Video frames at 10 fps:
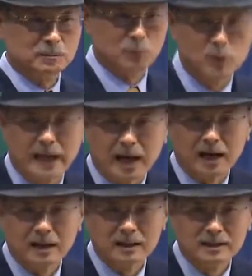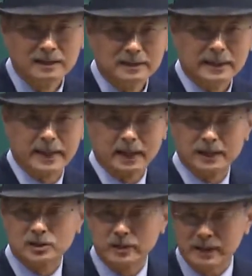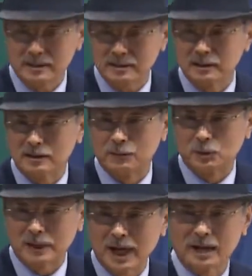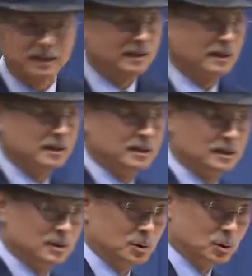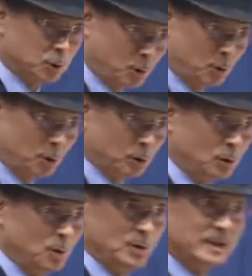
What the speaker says: In other words, are Atomy goods of better value than what you